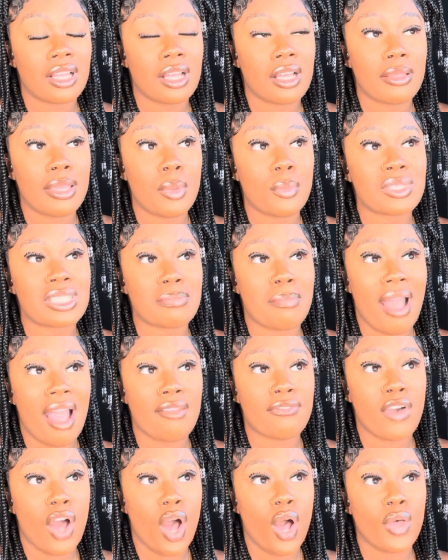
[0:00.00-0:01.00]
it was
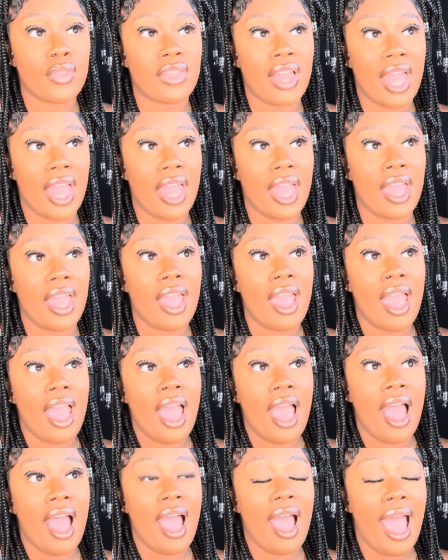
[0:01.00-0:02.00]
my fault that
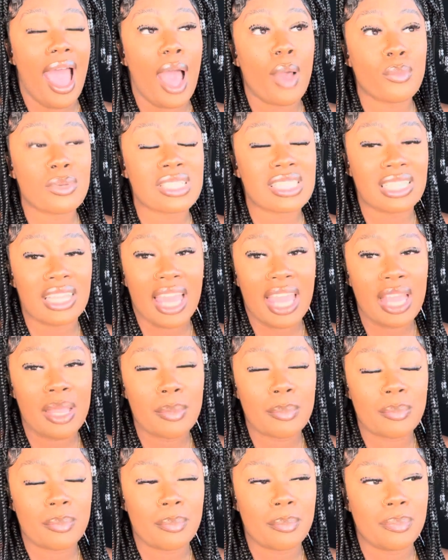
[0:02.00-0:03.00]
I was
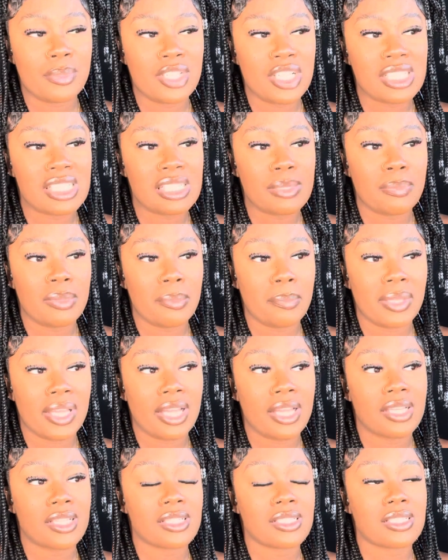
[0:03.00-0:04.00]
late, just simply
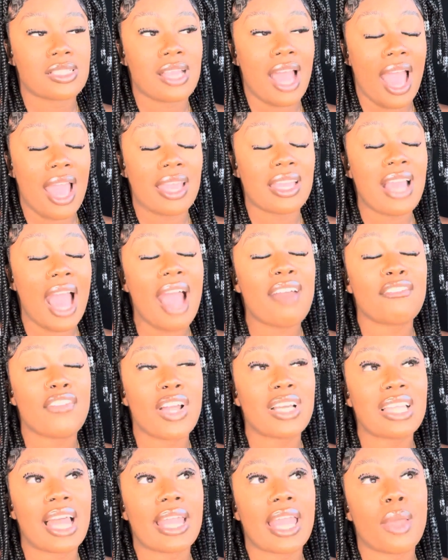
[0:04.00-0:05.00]
because I
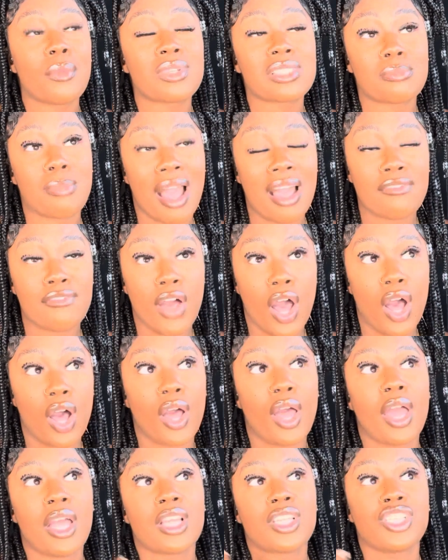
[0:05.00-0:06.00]
felt like it was my
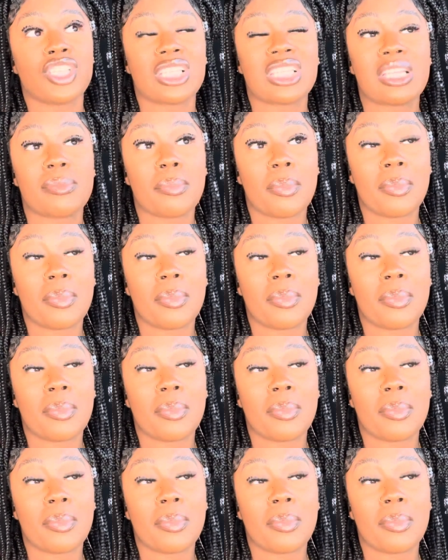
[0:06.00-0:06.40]
fault just simply